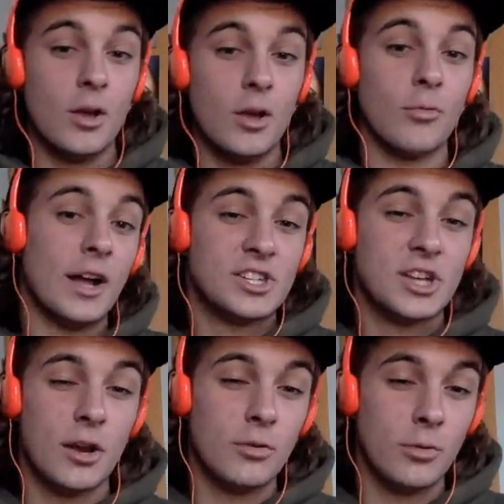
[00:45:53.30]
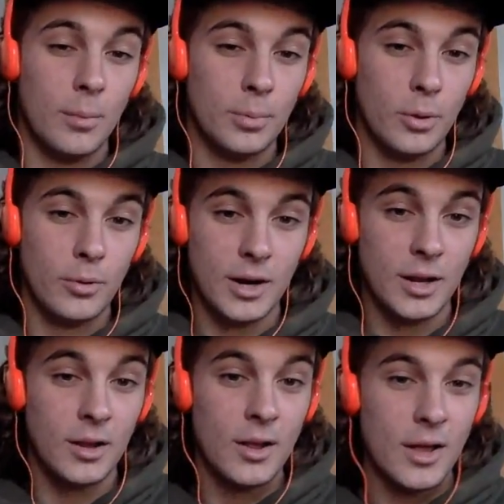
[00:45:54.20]
Ride Channel who uploaded
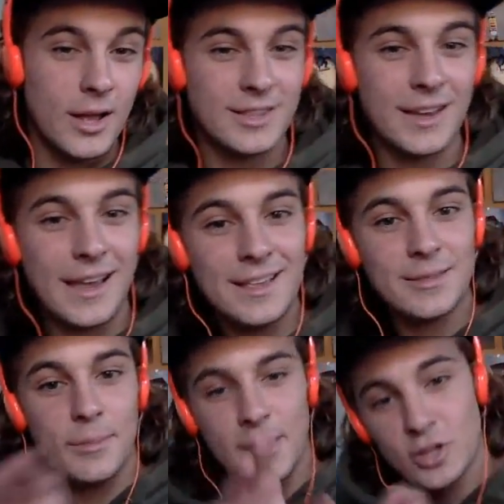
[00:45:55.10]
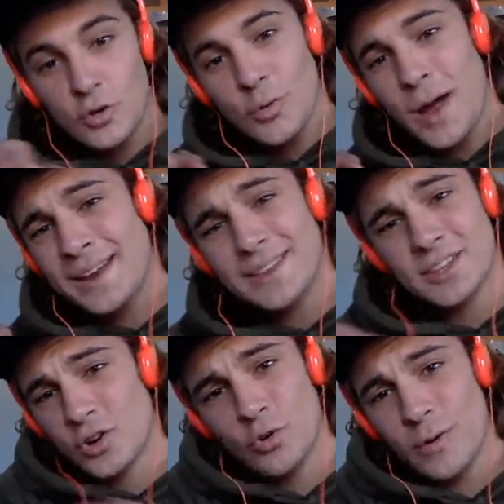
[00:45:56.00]
it. It's like he's grinding
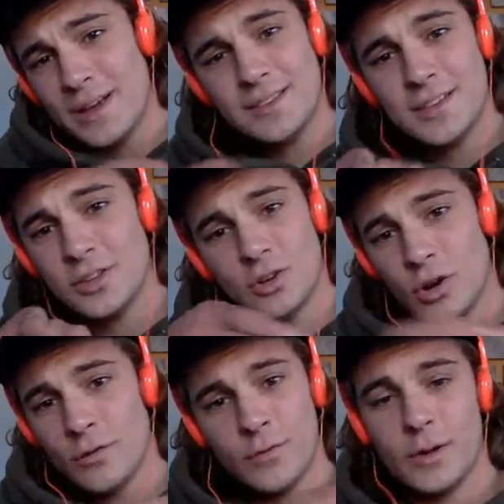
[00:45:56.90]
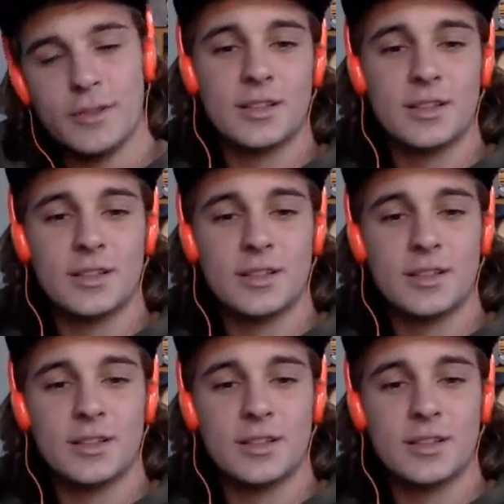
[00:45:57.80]
this crazy curve rail.